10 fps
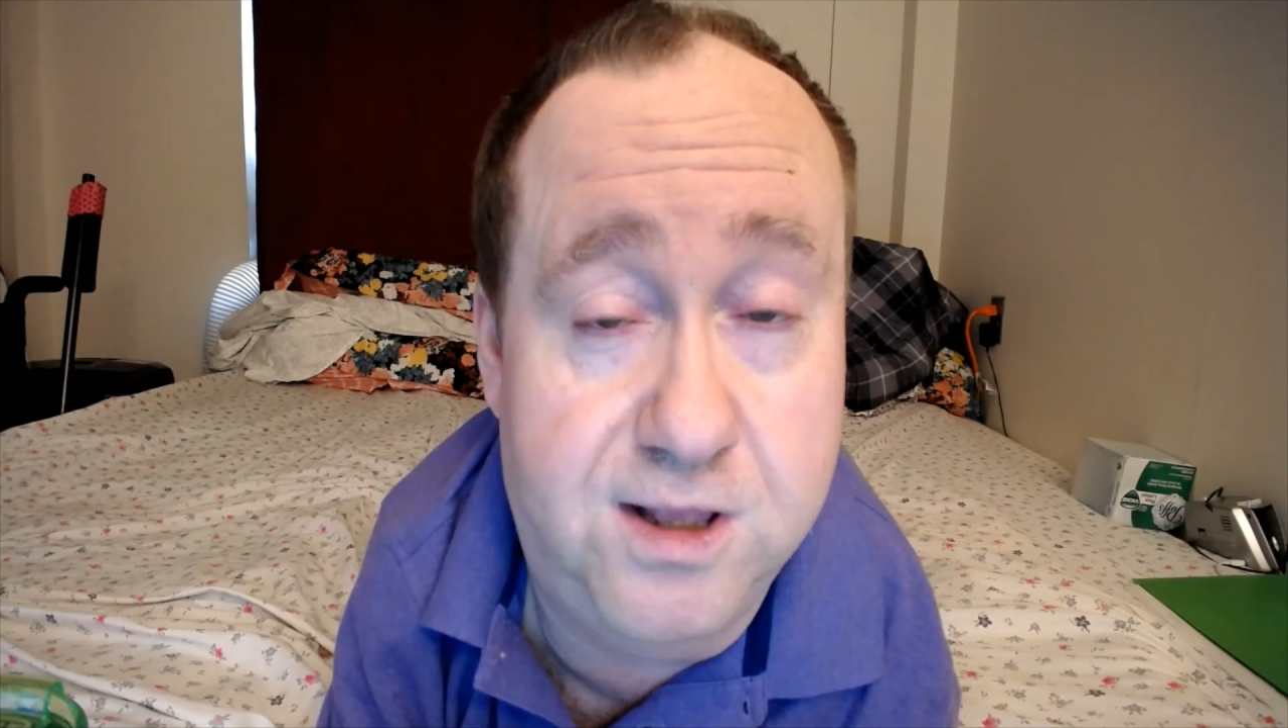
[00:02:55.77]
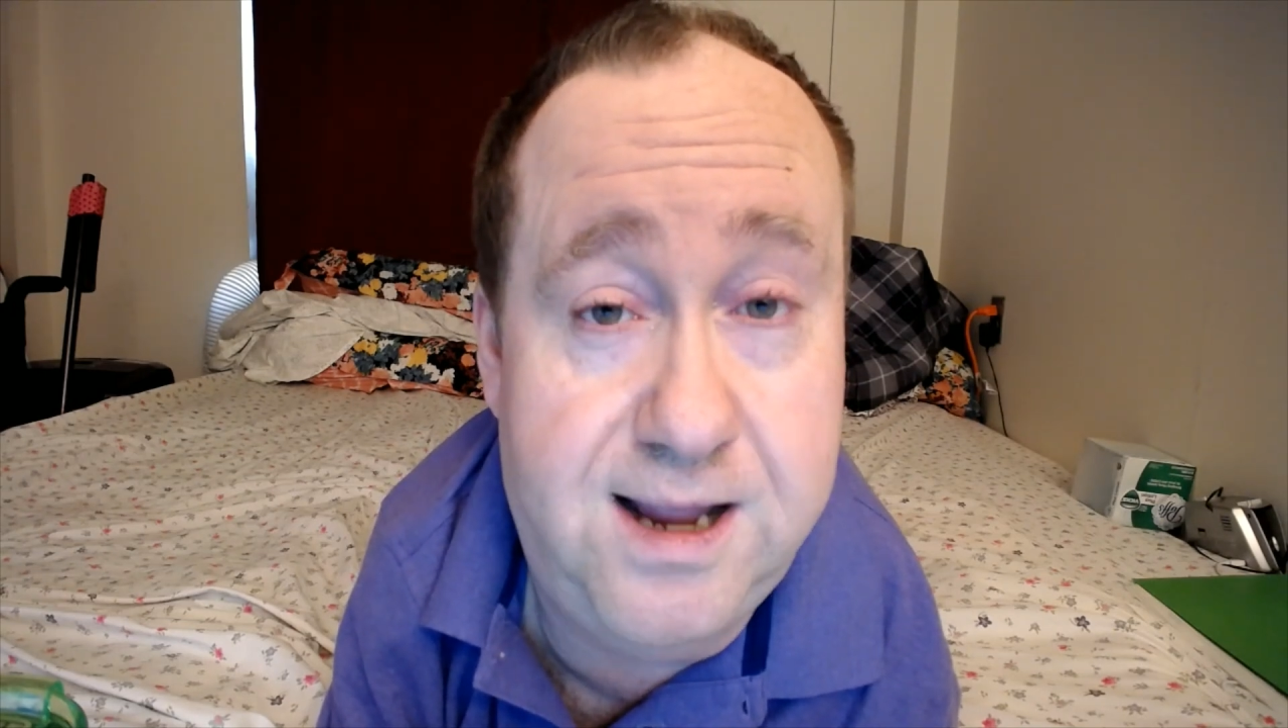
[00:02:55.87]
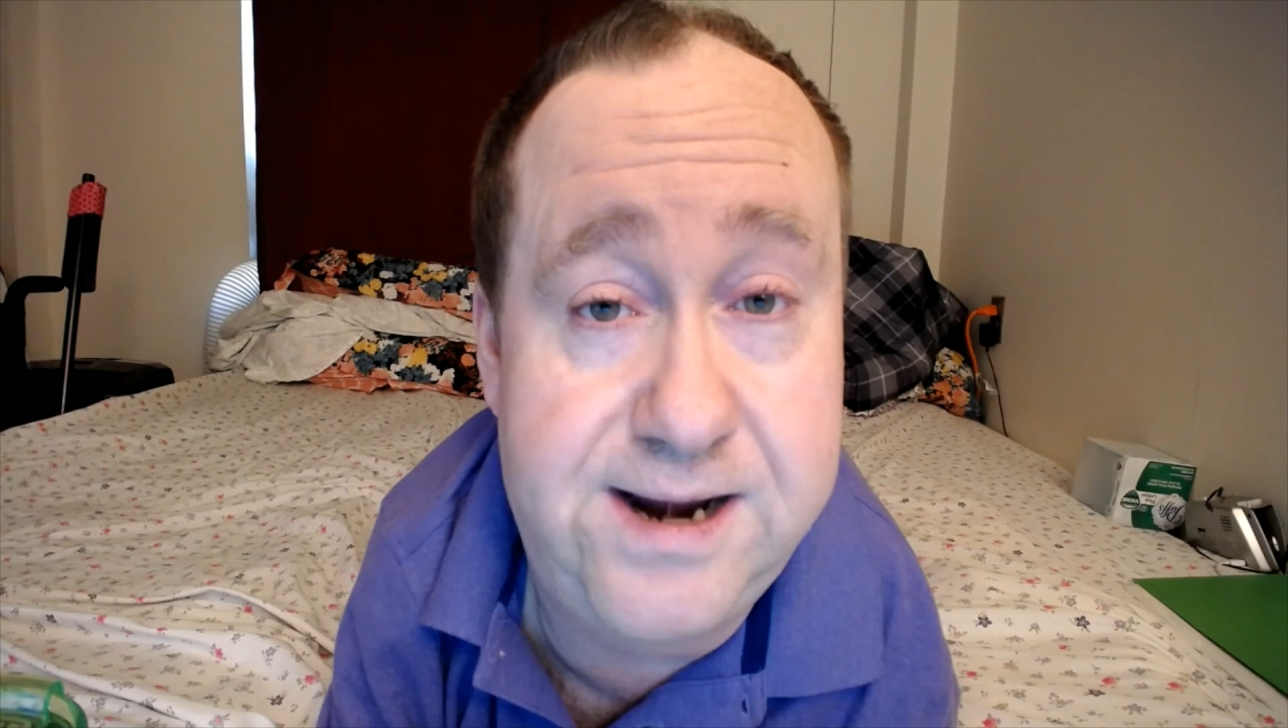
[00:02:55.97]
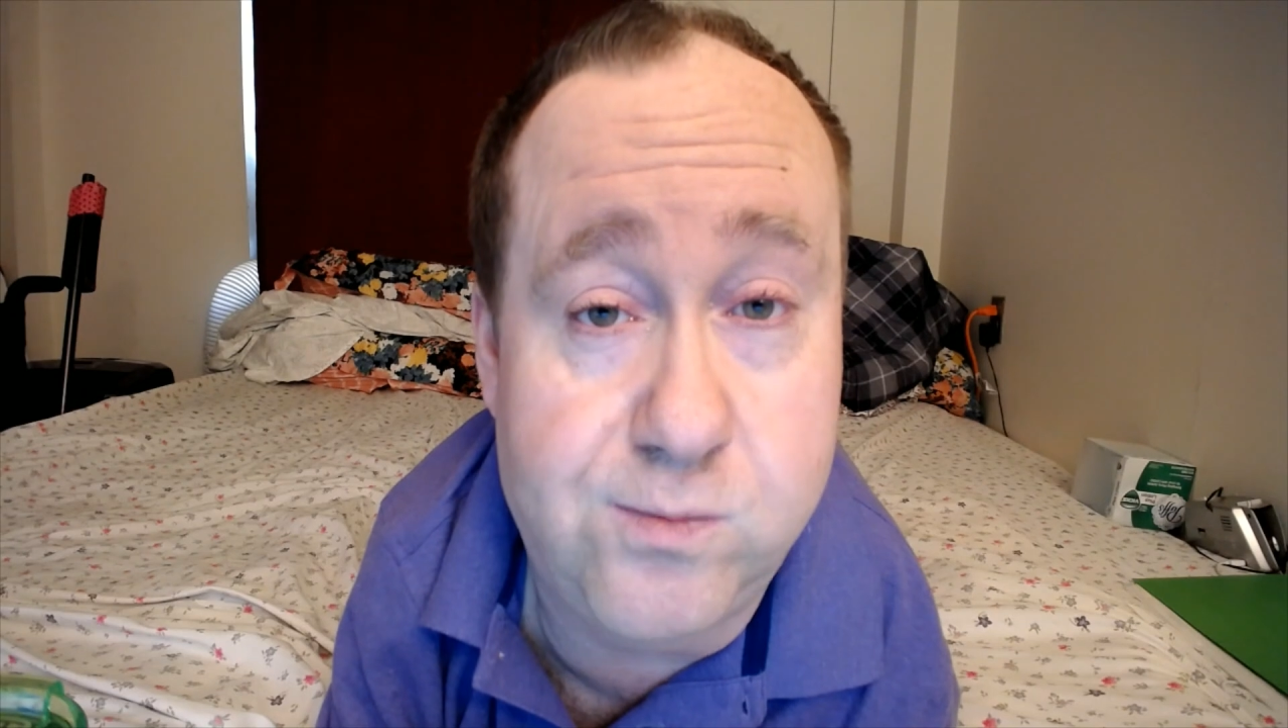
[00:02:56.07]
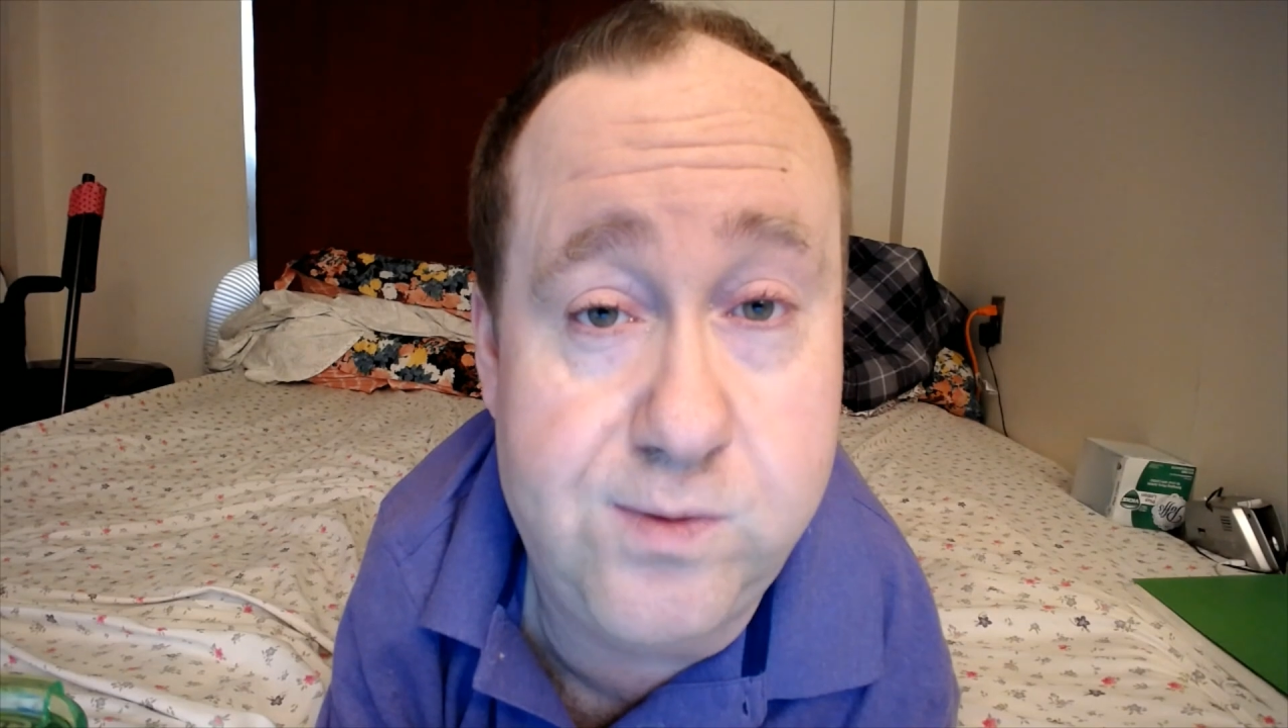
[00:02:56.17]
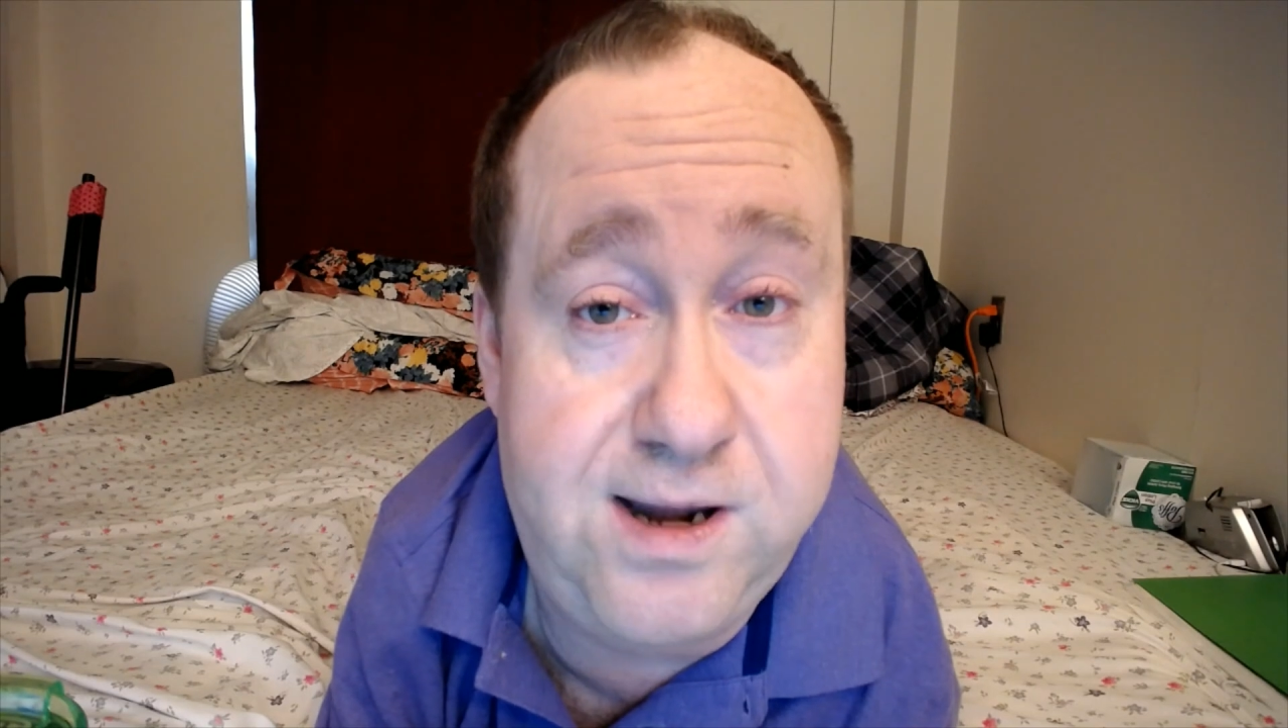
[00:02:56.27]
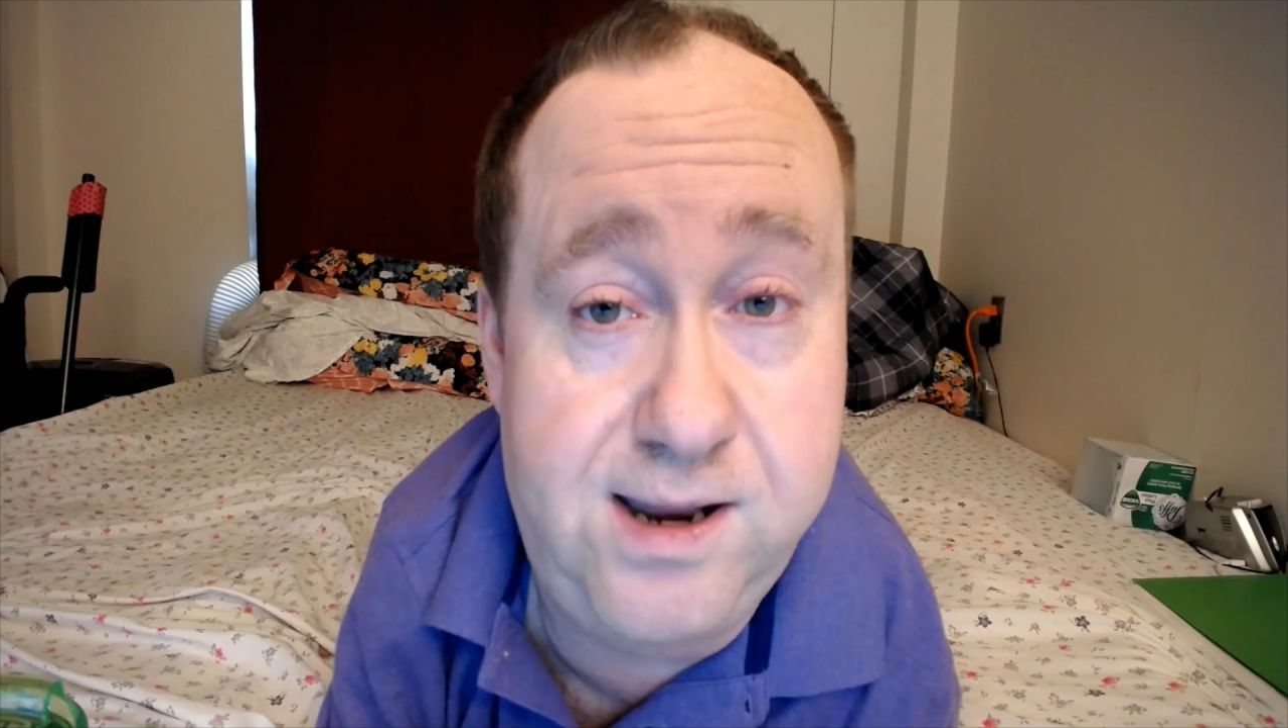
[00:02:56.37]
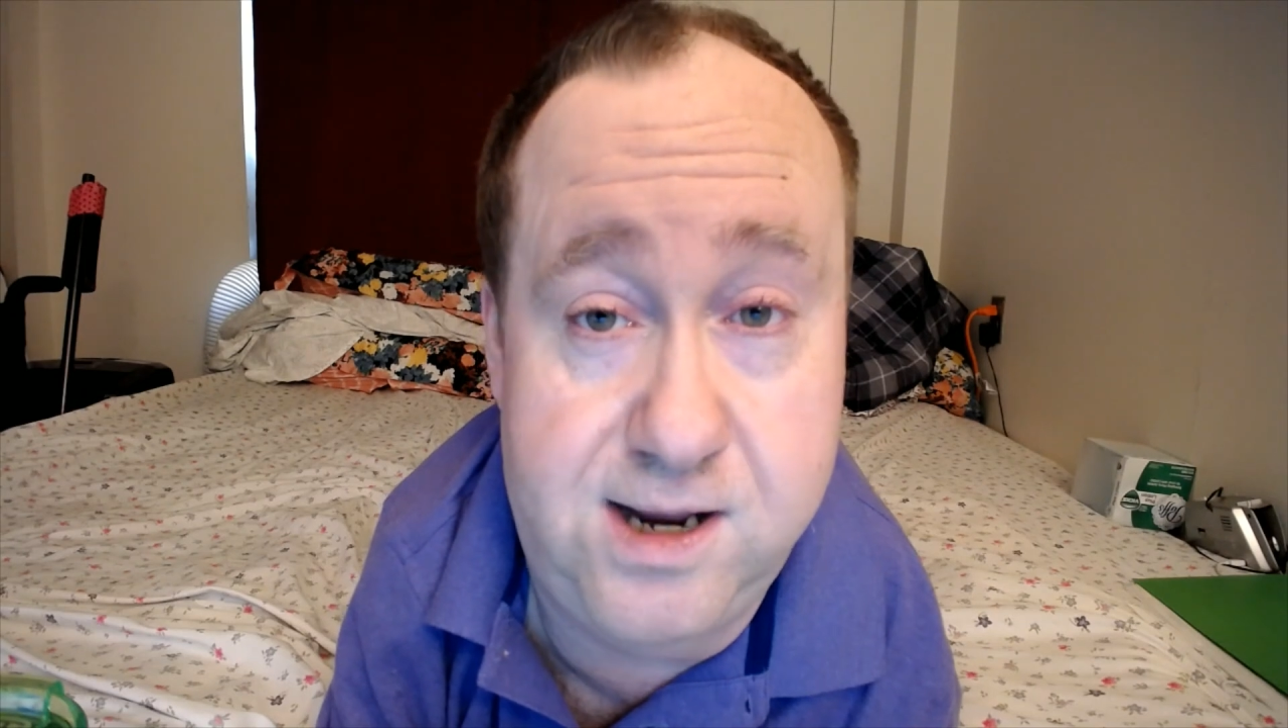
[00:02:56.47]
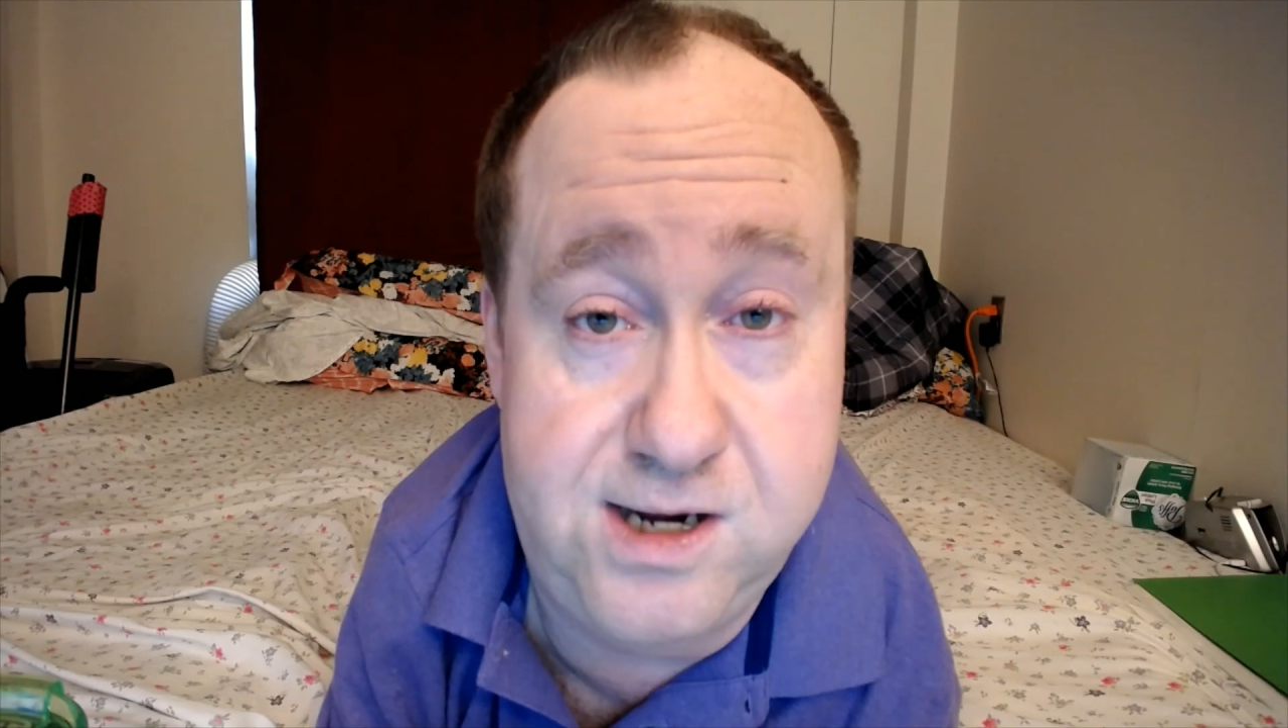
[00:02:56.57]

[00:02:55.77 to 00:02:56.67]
lot of reading